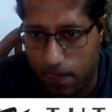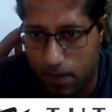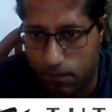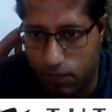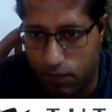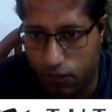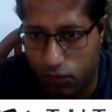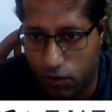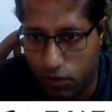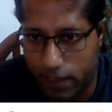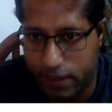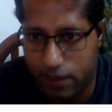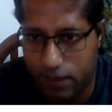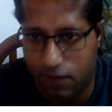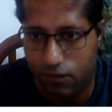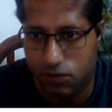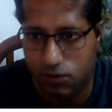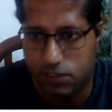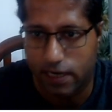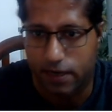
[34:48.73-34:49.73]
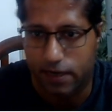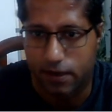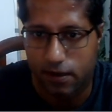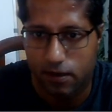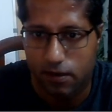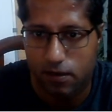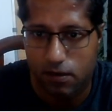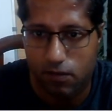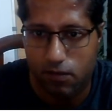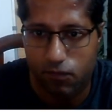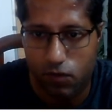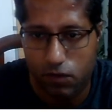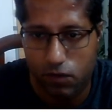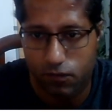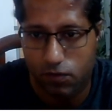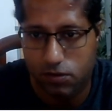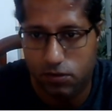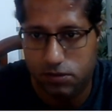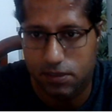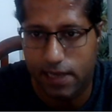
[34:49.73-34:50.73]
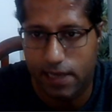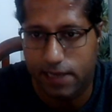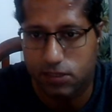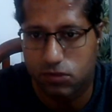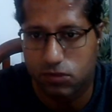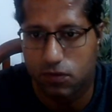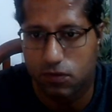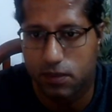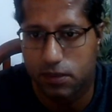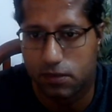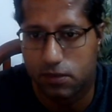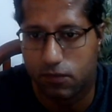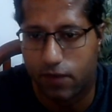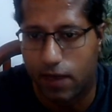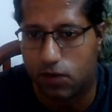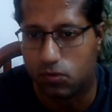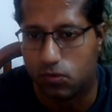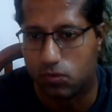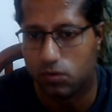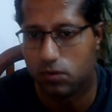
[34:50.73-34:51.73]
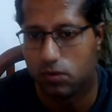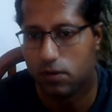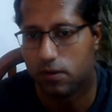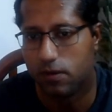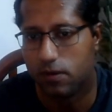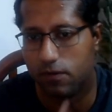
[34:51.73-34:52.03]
before 18 was added, what was actually the value?